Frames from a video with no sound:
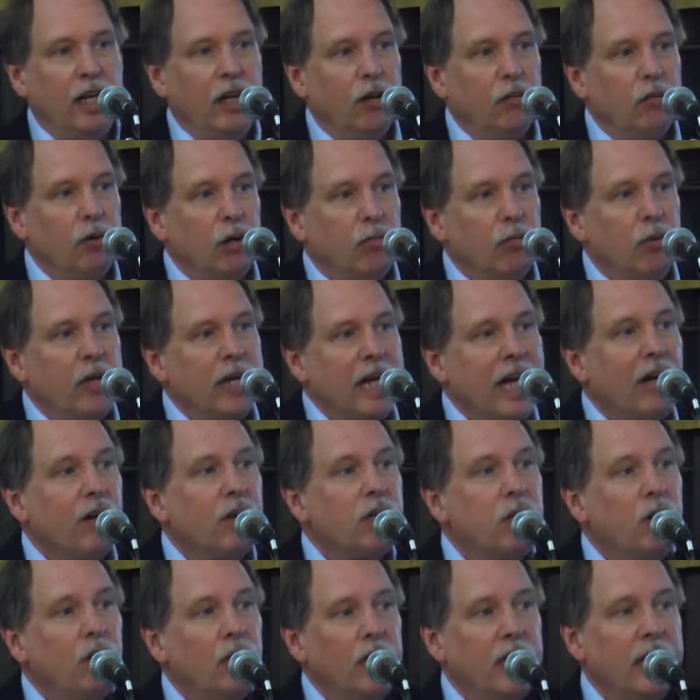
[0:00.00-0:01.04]
what we're now
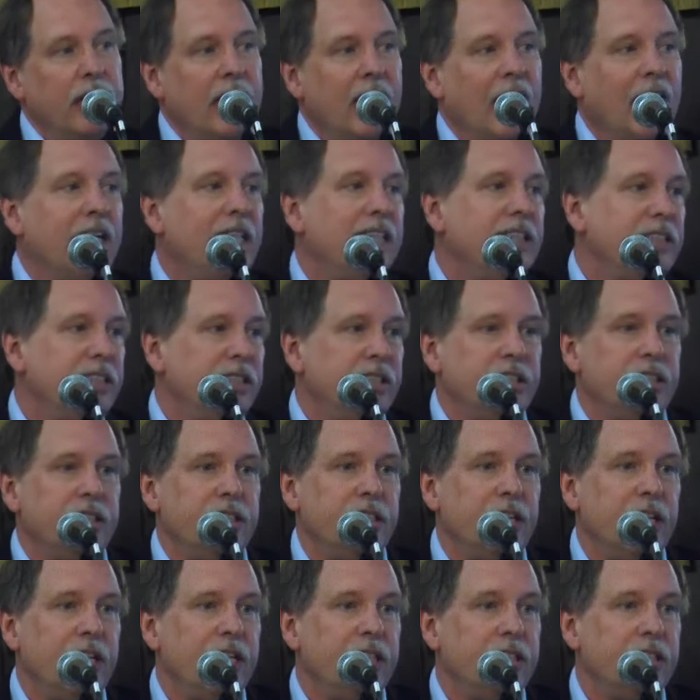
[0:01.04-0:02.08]
calling
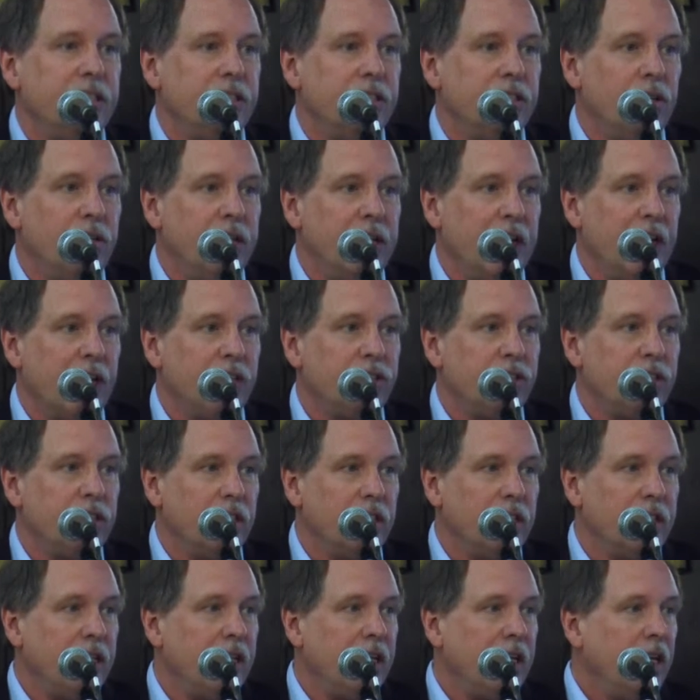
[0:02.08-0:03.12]
ICCAs
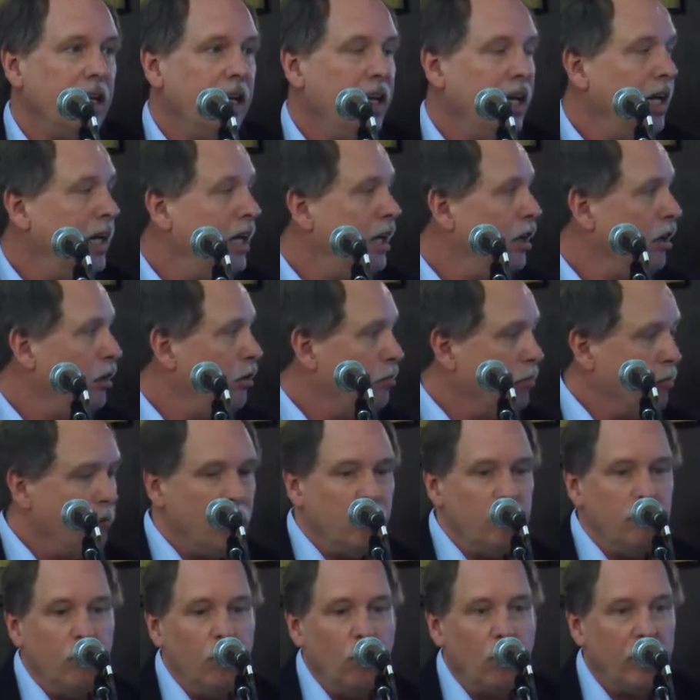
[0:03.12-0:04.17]
internationally. Uh,
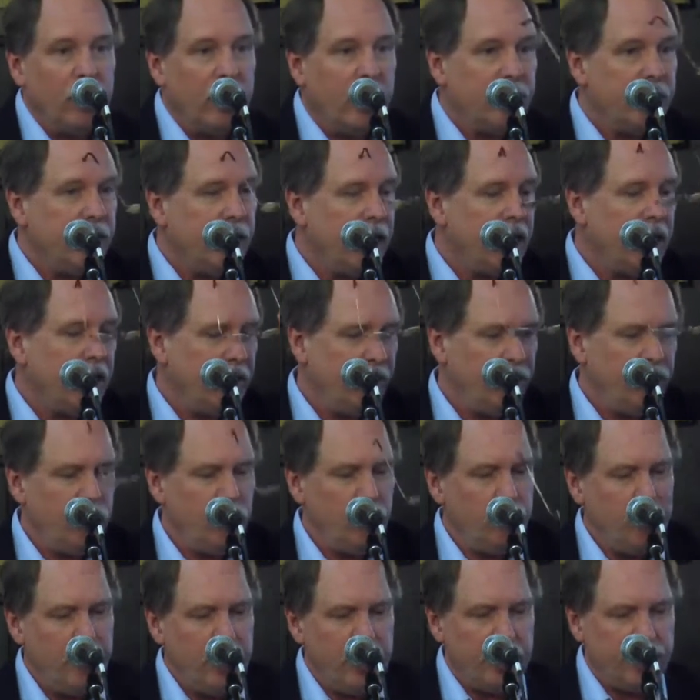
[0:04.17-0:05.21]
more on that in a
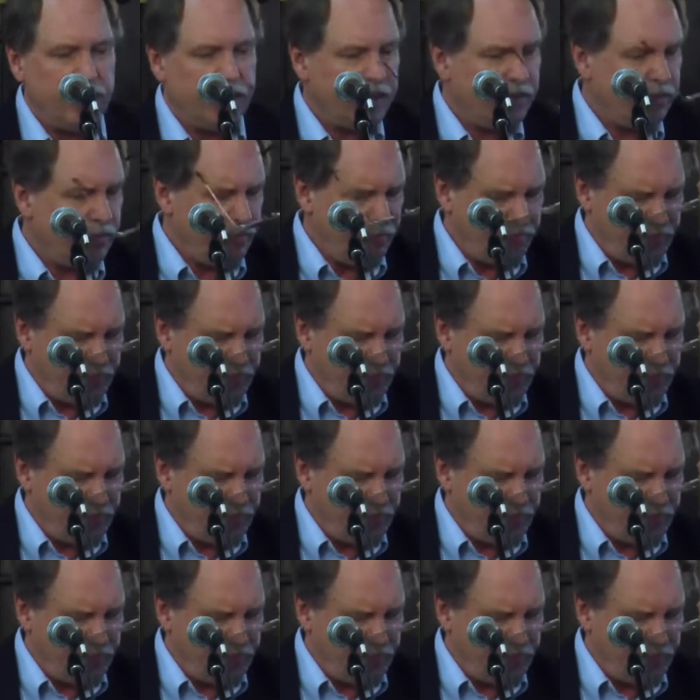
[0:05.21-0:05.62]
few minutes.